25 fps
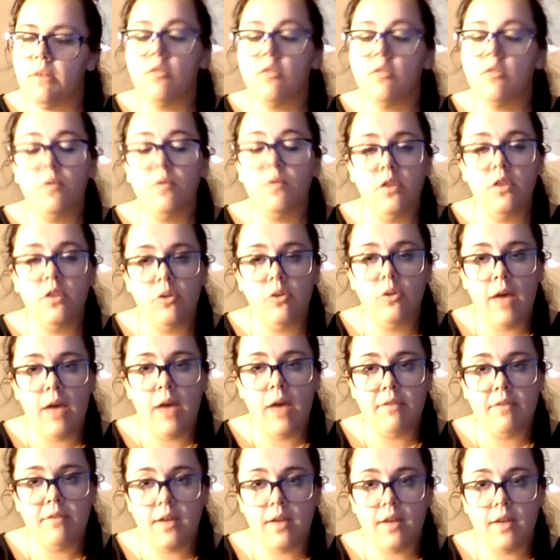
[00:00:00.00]
So if you do
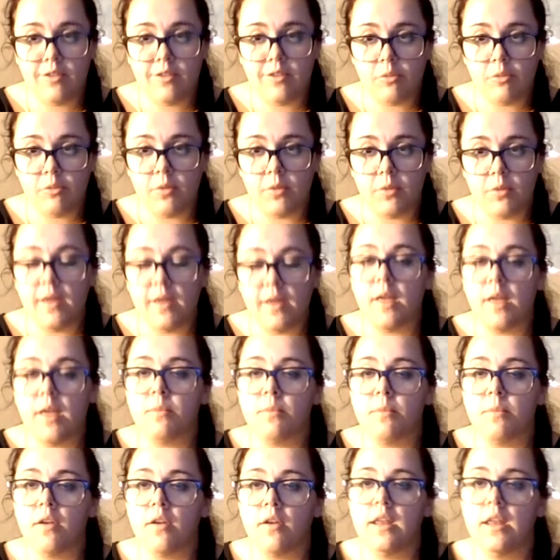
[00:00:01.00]
have a customer that
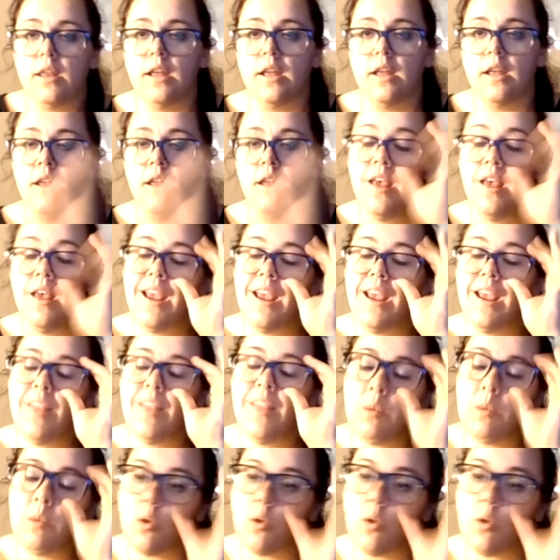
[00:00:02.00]
comes on in and
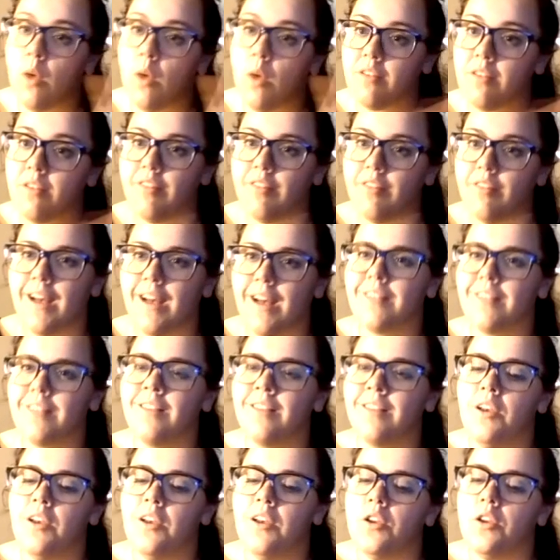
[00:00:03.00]
they request glass,